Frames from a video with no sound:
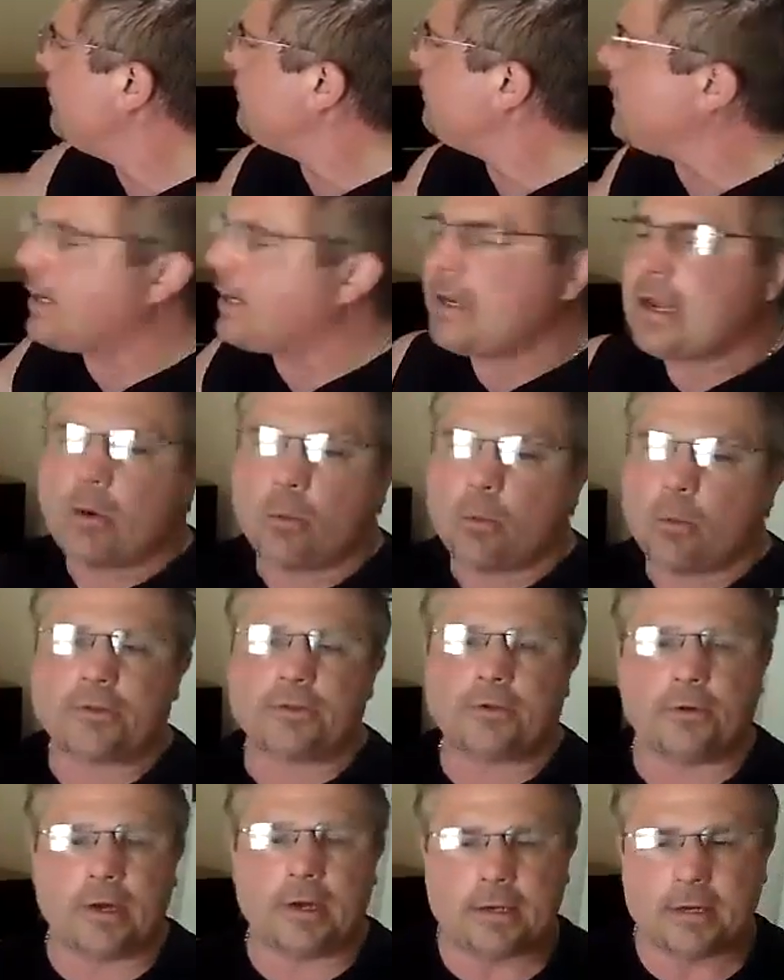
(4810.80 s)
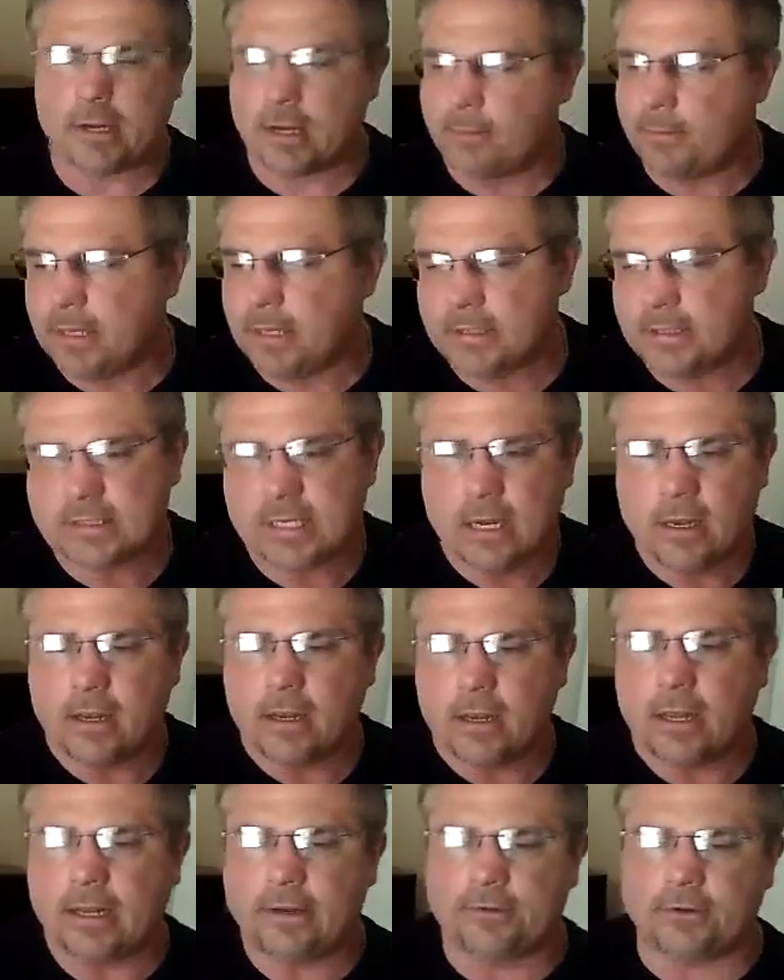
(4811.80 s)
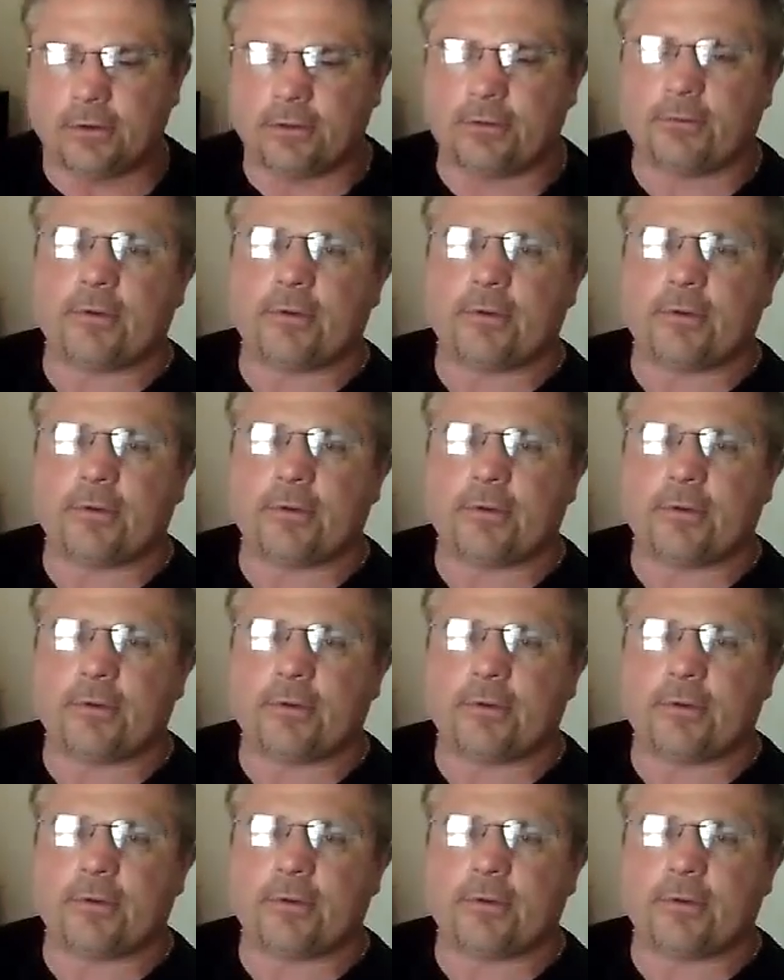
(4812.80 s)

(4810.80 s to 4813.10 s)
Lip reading: Find out what their income is and do the